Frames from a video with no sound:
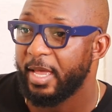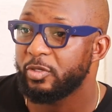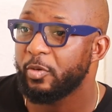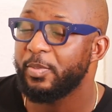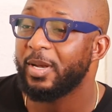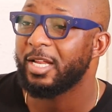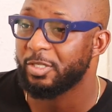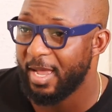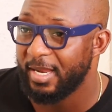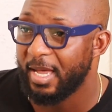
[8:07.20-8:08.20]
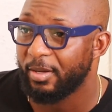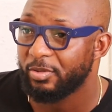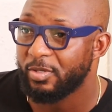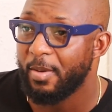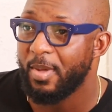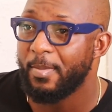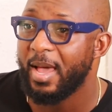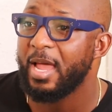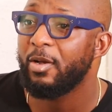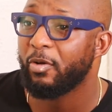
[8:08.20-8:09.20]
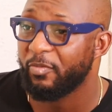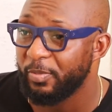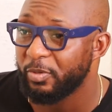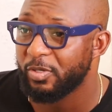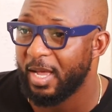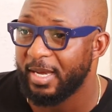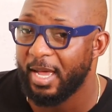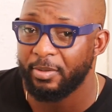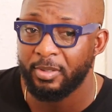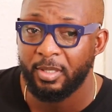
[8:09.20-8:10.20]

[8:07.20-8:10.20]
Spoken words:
And so people are trying out. So I remember a lot of people tried out.